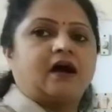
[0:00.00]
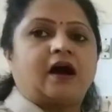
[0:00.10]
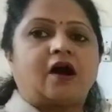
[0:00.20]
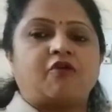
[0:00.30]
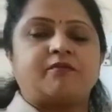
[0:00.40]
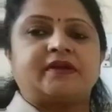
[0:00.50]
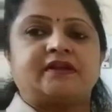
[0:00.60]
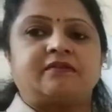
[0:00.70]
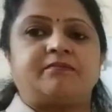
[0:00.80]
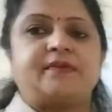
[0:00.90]
how
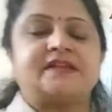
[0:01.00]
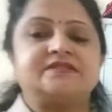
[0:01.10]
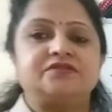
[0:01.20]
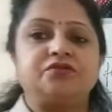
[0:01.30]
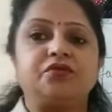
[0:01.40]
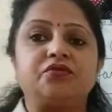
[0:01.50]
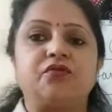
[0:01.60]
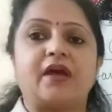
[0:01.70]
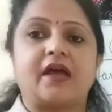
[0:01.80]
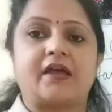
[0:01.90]
many pens do you
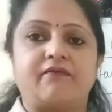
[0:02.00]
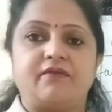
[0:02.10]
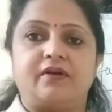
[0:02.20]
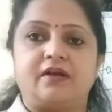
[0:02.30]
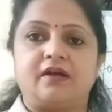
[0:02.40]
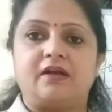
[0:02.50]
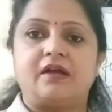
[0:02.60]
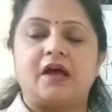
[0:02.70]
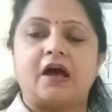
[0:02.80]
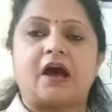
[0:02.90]
have?
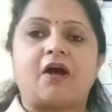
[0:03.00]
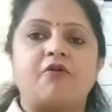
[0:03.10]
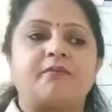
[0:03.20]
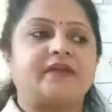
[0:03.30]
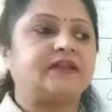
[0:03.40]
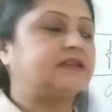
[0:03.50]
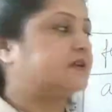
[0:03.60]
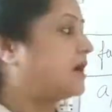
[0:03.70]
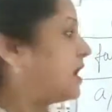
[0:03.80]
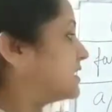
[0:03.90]
How many
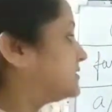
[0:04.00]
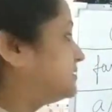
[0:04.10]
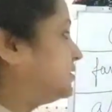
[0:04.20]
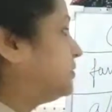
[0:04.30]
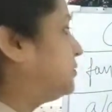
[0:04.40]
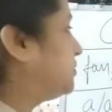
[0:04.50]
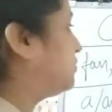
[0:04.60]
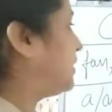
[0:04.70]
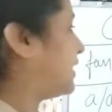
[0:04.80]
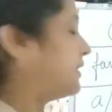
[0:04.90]
cars do
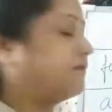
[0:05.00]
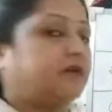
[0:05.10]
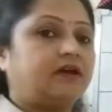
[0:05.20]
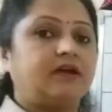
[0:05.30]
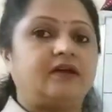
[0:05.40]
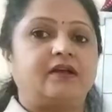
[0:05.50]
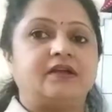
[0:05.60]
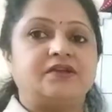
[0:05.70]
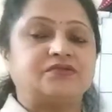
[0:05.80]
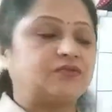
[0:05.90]
you have?
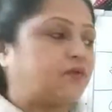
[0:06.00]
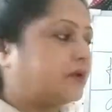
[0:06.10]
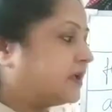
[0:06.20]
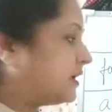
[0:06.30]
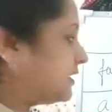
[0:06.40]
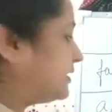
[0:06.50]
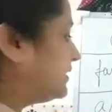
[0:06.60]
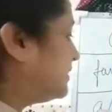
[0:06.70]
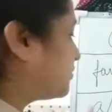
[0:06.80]
So here the